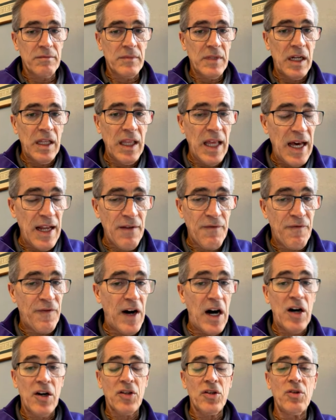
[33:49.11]
a lot of
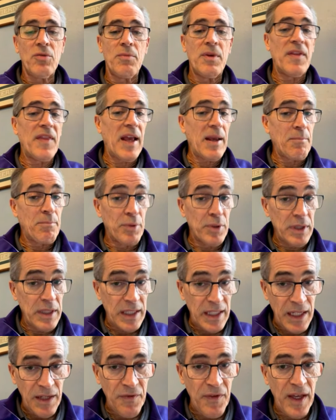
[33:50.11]
volume and they
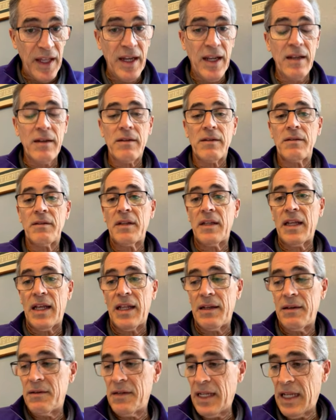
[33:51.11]
believe in it,
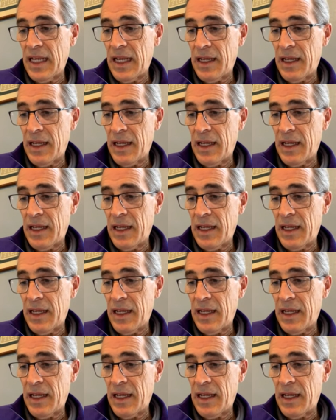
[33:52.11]
and